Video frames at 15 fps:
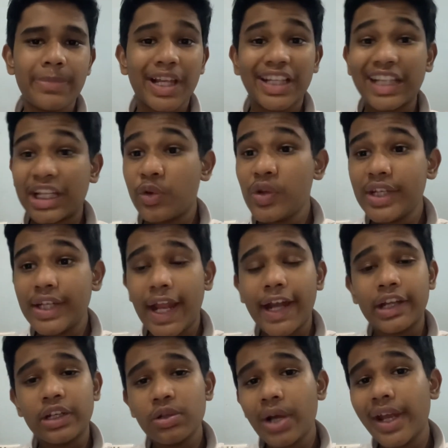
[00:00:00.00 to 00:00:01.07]
The queen had
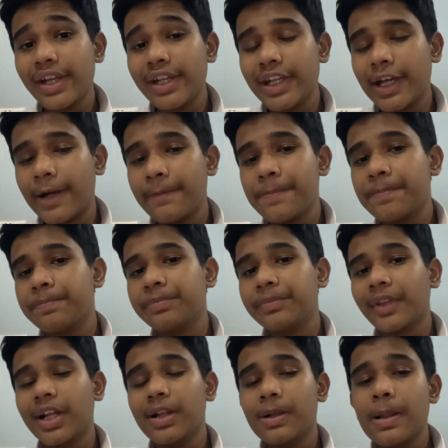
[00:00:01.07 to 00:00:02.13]
no idea,
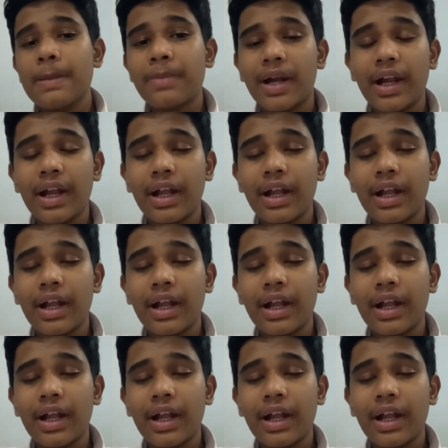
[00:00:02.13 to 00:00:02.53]
but